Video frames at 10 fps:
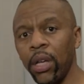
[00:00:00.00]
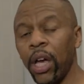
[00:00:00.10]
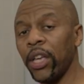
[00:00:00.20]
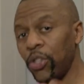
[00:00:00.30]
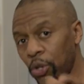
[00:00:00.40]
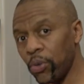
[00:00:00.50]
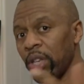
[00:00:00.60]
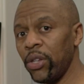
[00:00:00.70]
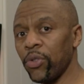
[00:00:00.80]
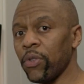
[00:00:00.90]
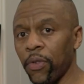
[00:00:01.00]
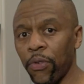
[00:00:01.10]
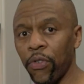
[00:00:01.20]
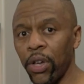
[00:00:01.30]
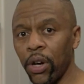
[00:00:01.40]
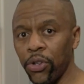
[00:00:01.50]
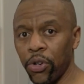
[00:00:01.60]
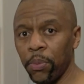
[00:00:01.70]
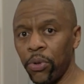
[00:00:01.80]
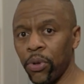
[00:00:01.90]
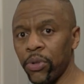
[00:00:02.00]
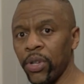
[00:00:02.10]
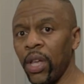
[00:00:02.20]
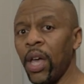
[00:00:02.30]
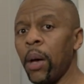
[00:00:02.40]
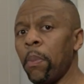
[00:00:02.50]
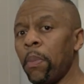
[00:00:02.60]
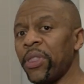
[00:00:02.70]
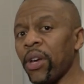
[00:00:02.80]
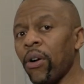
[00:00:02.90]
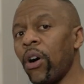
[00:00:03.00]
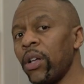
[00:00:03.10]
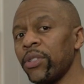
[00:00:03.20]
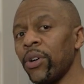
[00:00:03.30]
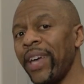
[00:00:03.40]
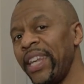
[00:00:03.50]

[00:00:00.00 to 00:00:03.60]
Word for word: You can use it for free on your computers, but there are also